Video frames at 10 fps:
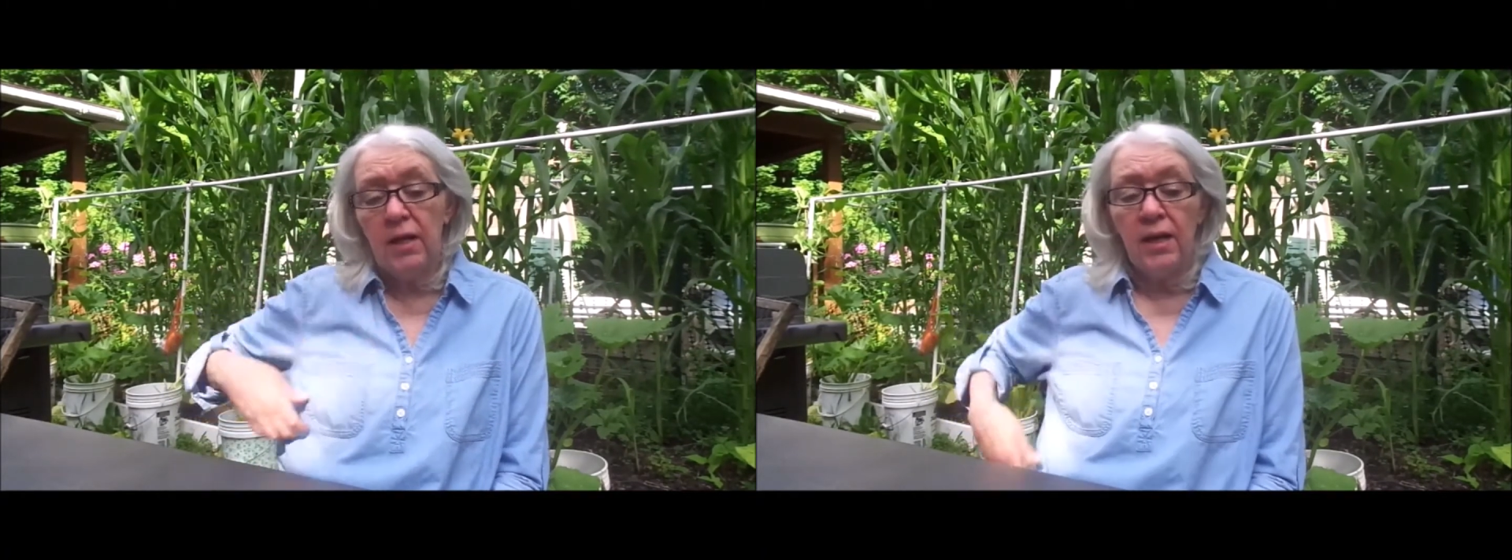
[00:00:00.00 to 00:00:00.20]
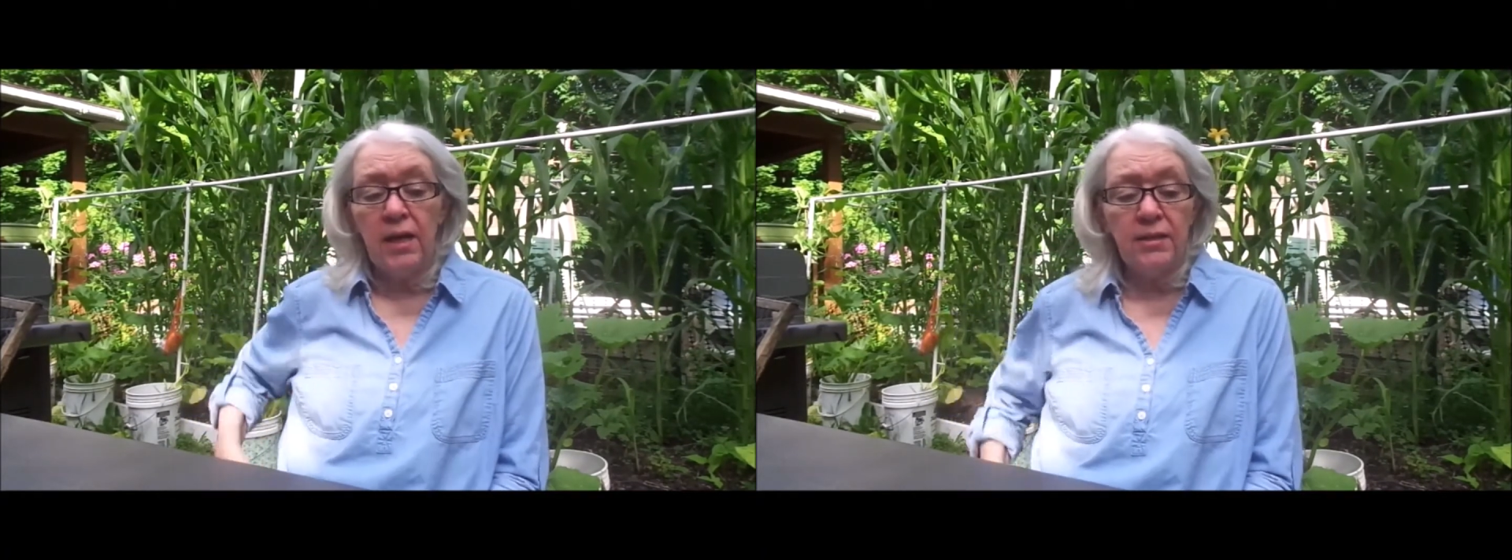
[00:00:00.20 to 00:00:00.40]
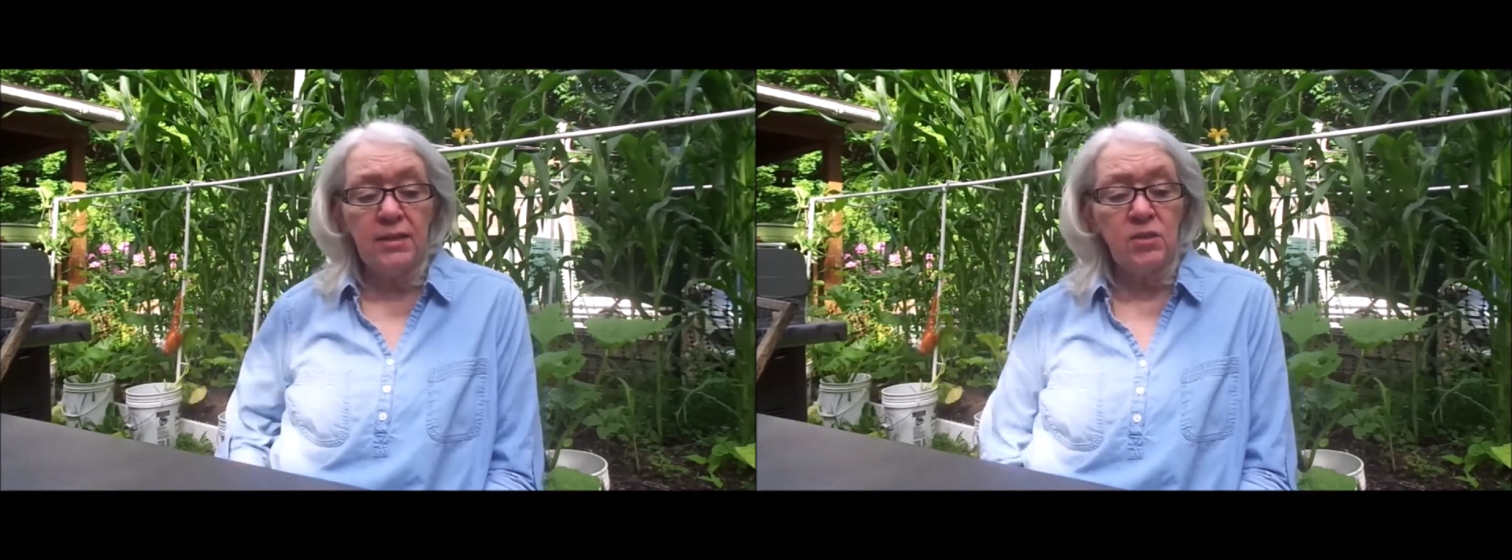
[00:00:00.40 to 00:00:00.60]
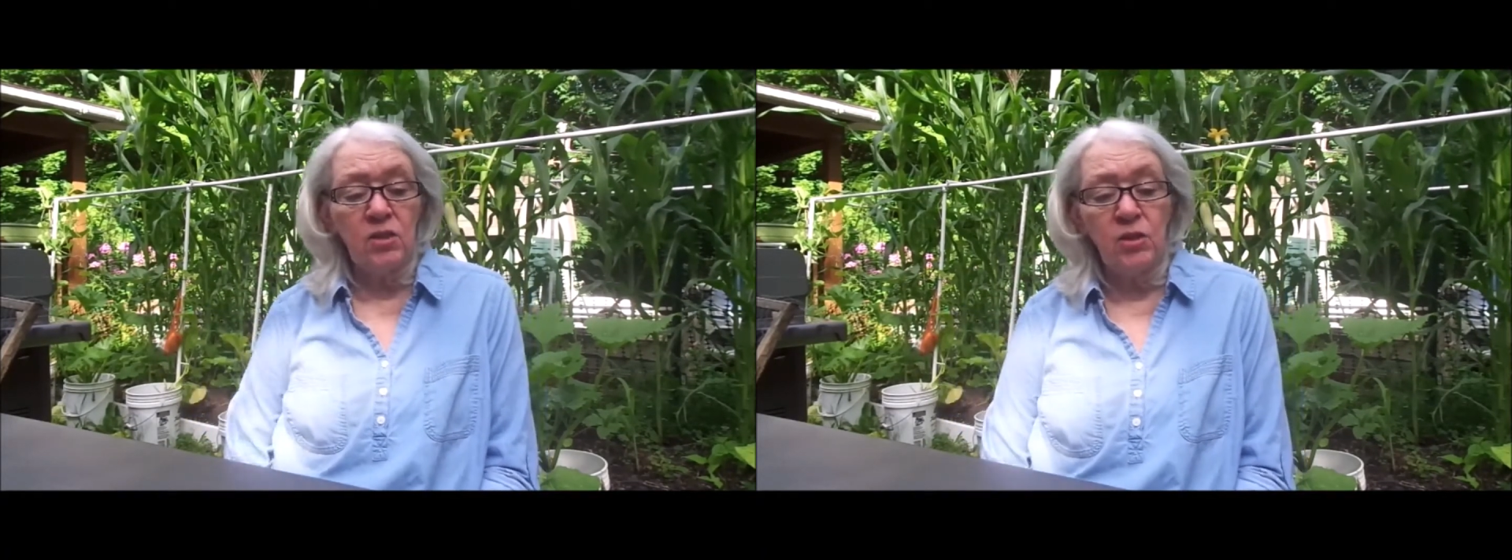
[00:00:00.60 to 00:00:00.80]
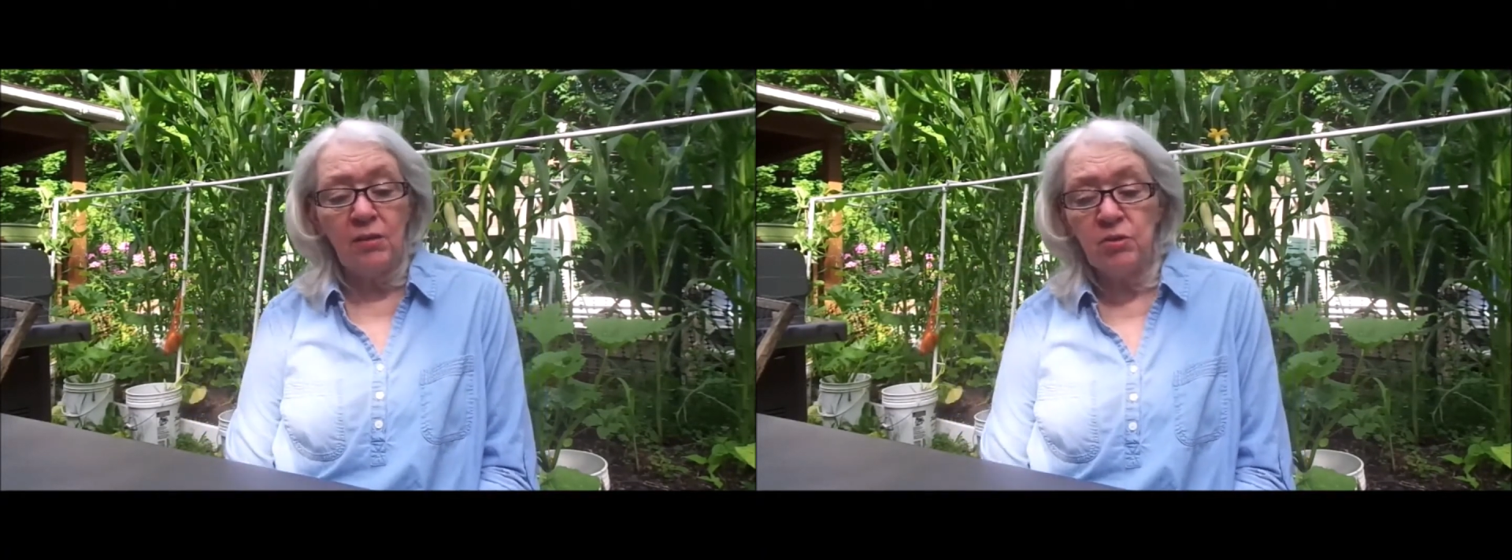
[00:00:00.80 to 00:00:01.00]
And that's all
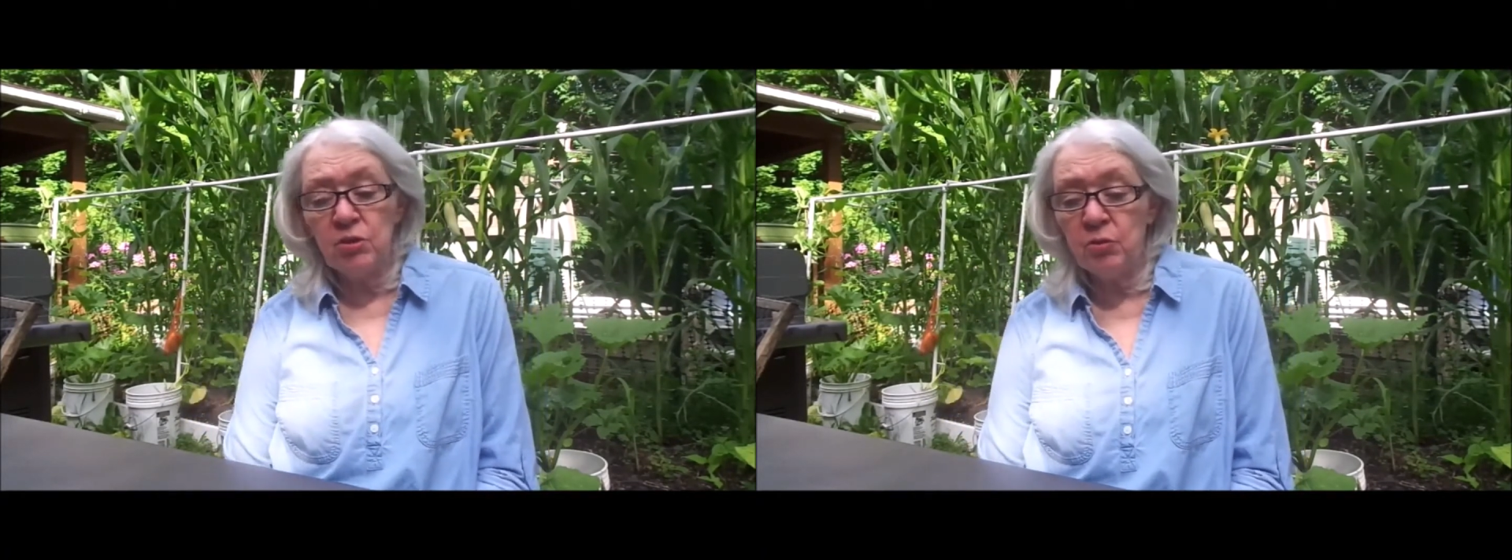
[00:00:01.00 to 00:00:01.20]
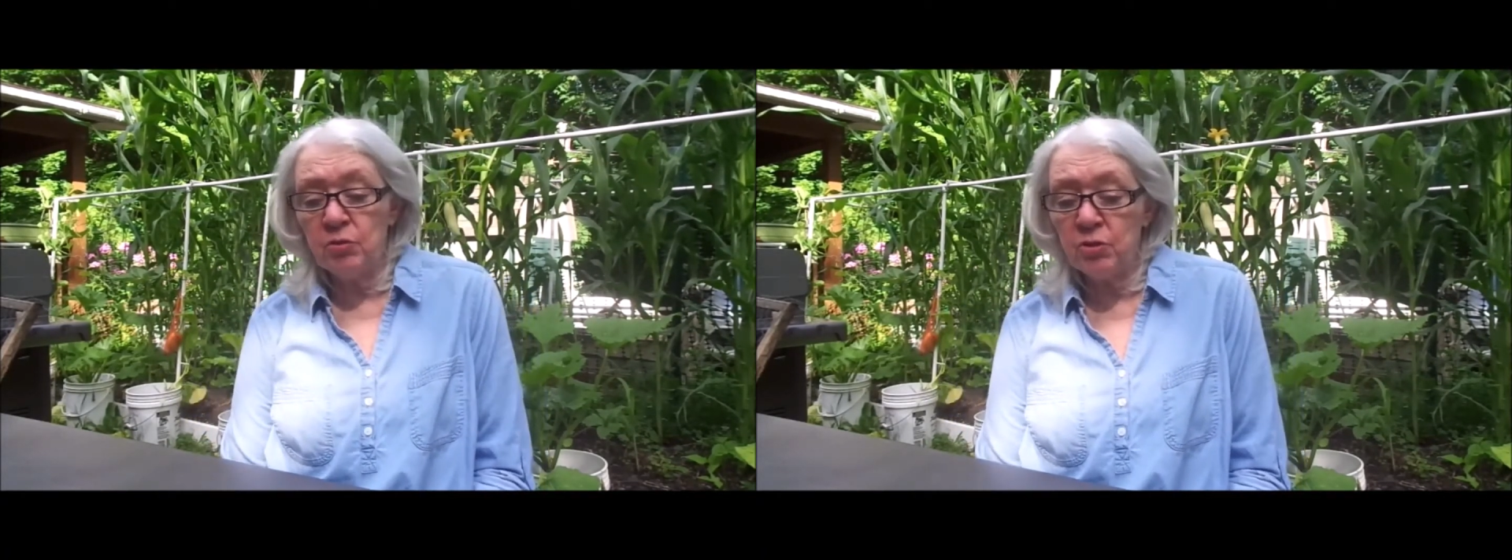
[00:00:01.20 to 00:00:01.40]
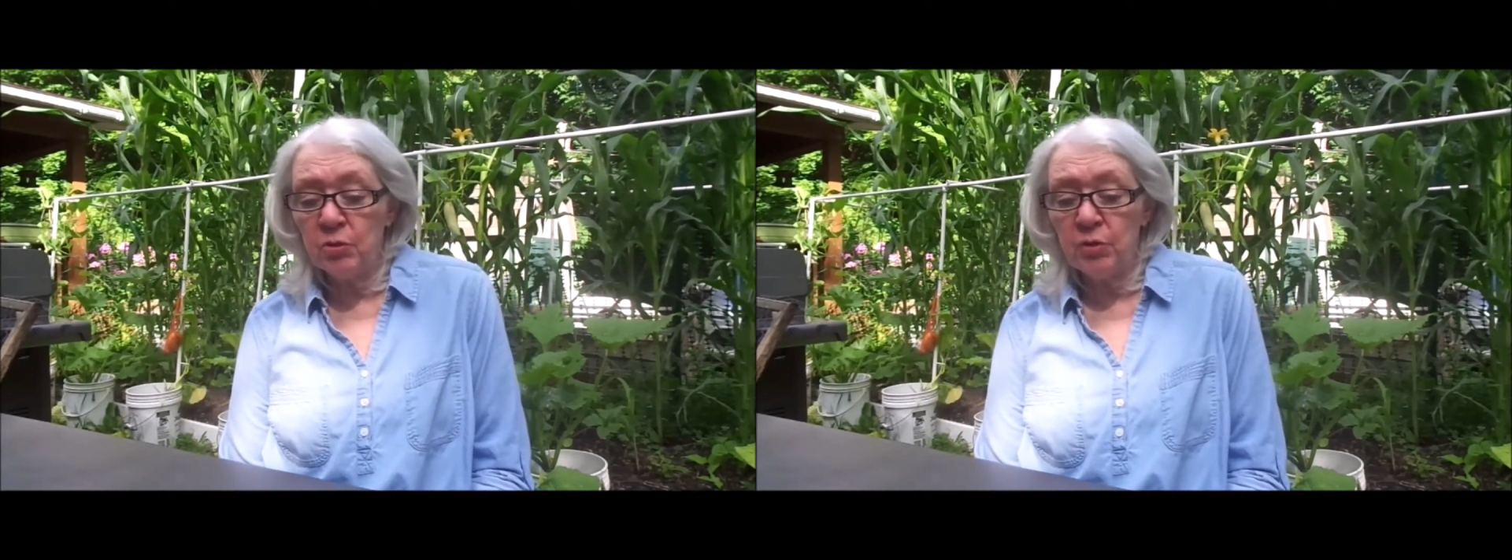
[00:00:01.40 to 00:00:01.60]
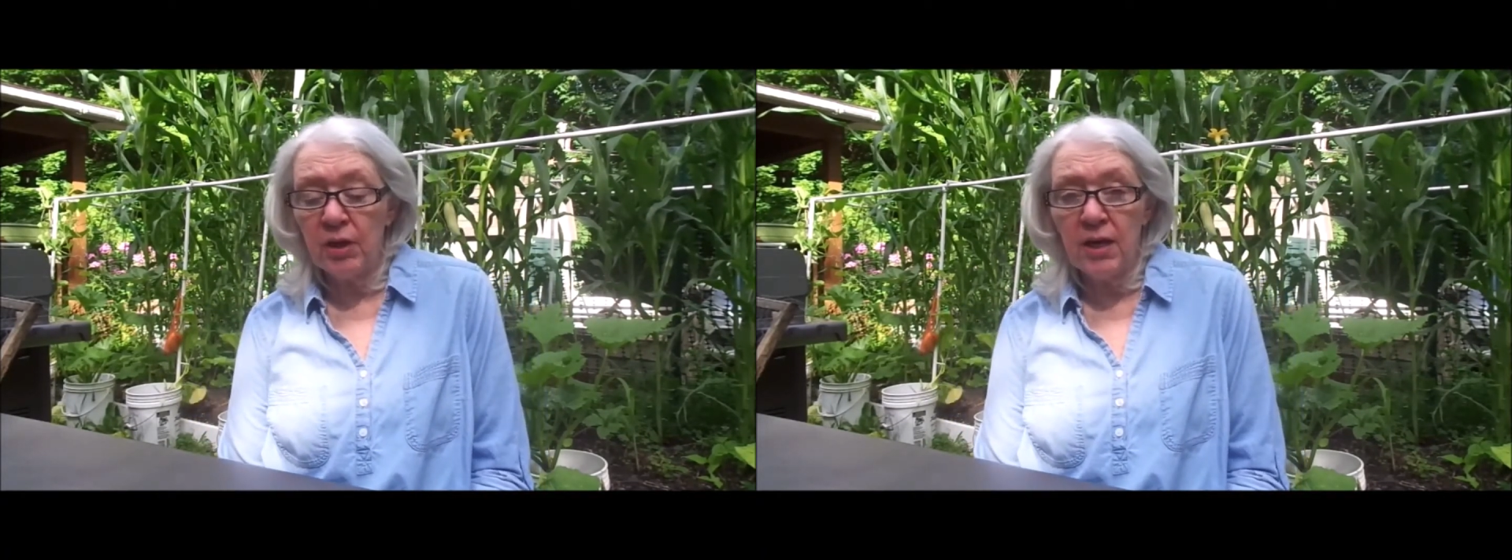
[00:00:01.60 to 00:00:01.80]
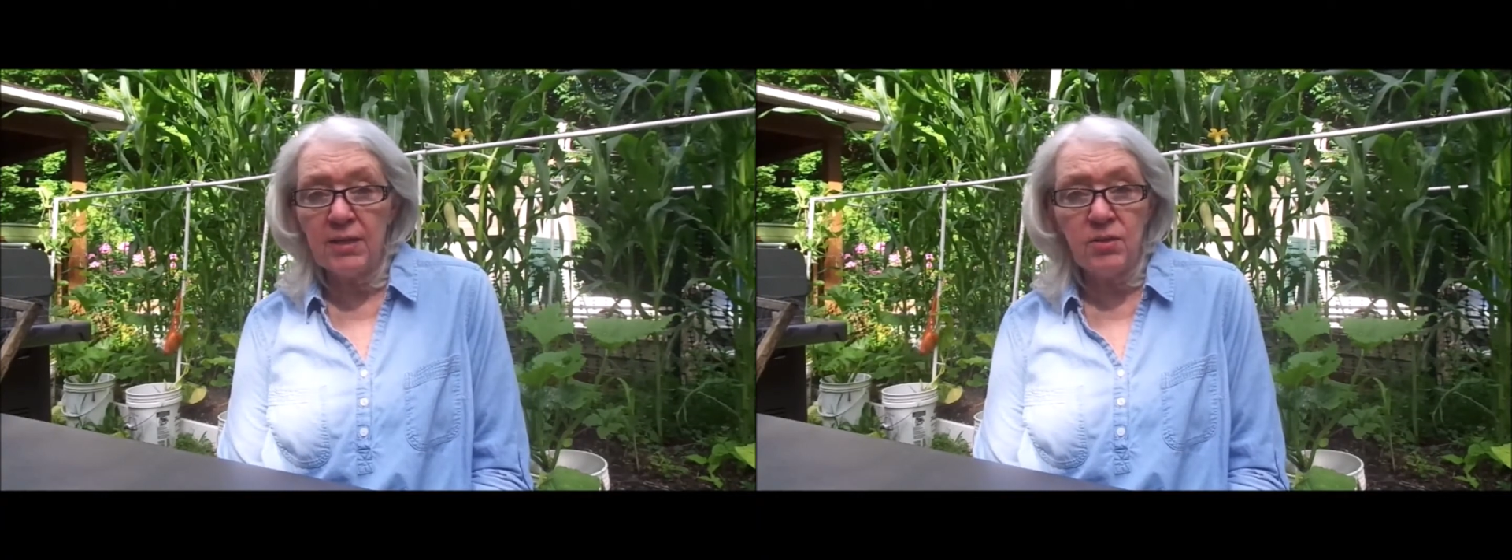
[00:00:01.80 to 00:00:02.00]
you have to do. There's 2
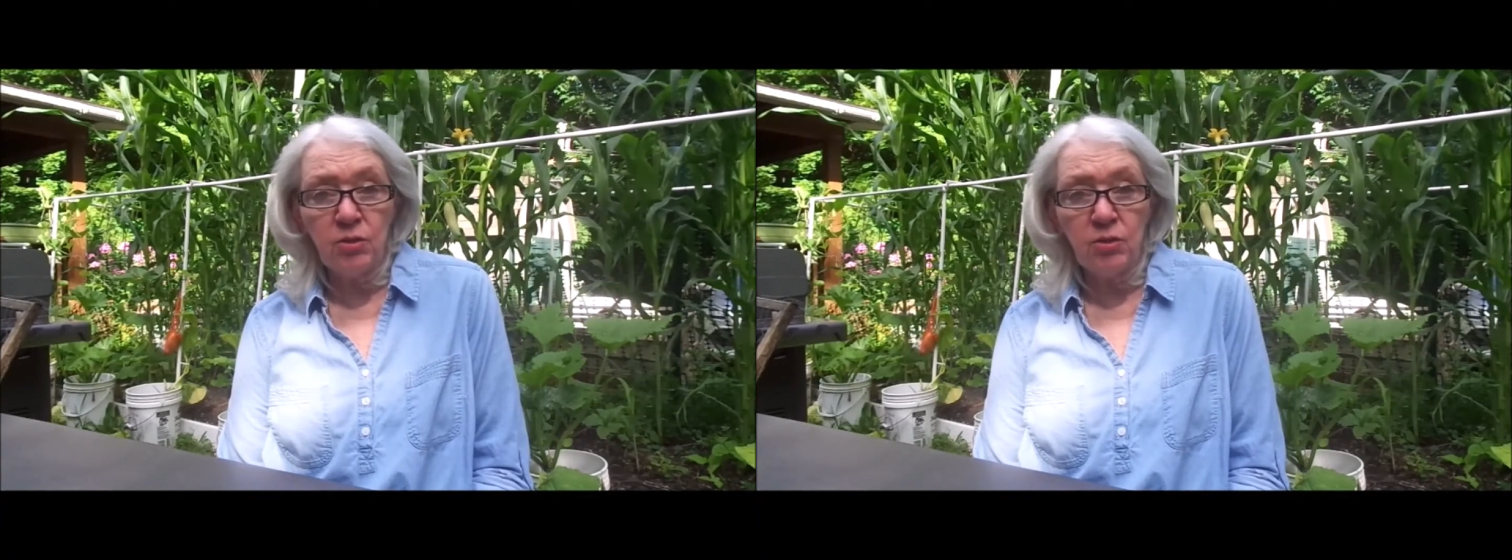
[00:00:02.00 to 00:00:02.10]
kinds.